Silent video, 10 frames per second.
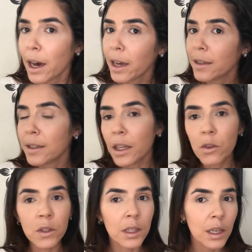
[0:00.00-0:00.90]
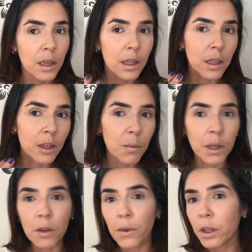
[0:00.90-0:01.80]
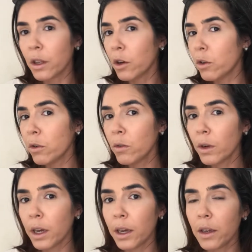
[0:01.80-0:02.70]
I still see a little bit of a glow.